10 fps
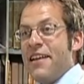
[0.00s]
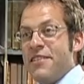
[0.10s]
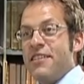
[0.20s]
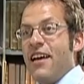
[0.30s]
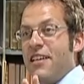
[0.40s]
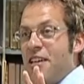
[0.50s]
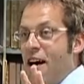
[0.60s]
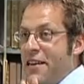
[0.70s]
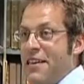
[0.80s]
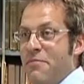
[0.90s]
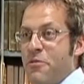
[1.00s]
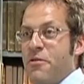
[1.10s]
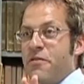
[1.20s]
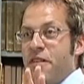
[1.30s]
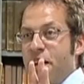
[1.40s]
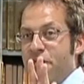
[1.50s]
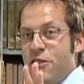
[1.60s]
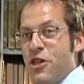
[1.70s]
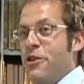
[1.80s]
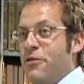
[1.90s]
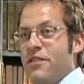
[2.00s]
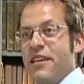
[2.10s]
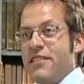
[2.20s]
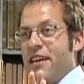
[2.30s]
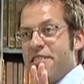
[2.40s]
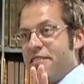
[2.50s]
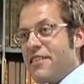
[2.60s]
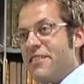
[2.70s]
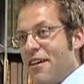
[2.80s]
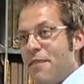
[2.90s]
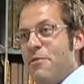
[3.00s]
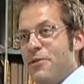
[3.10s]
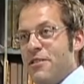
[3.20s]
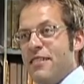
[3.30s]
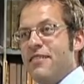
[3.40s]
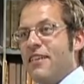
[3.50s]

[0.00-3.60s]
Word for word: as a tiny number of, of Jews, a dozen disciples and